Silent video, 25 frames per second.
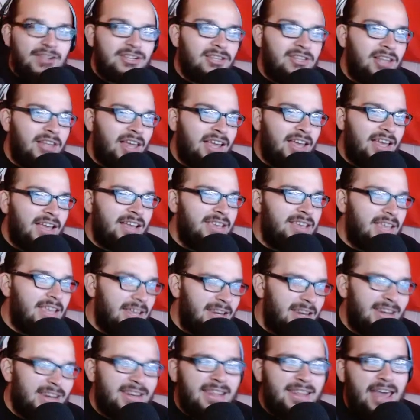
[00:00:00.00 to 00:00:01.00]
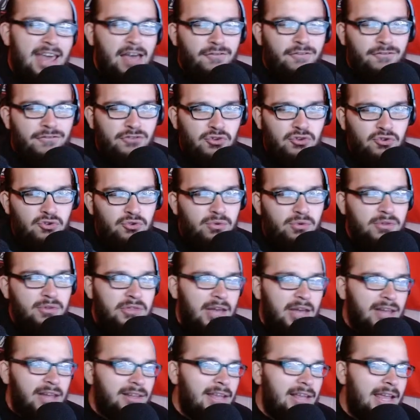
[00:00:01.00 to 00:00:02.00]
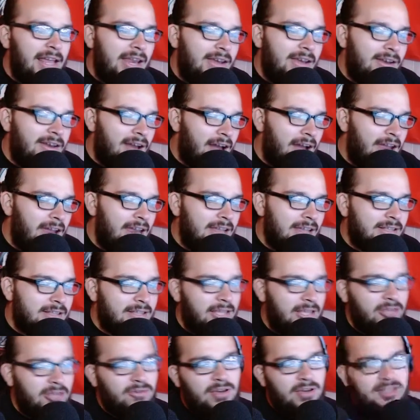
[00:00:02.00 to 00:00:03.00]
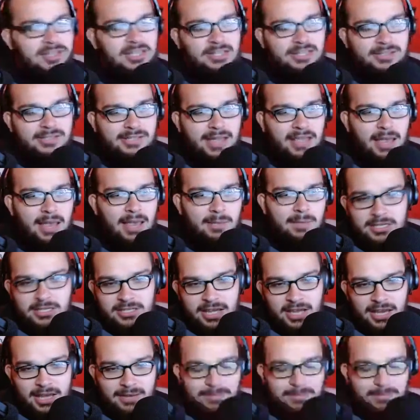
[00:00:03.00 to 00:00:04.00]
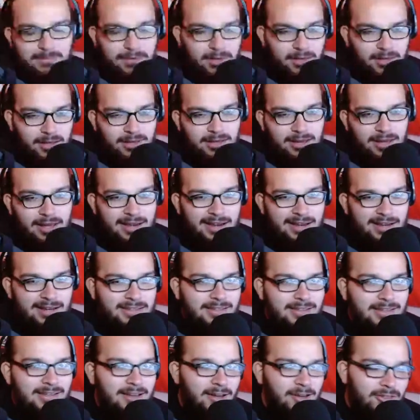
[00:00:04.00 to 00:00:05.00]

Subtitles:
like getting into that feud with LA Knight, and then you had the Sami Zayn bloodline on the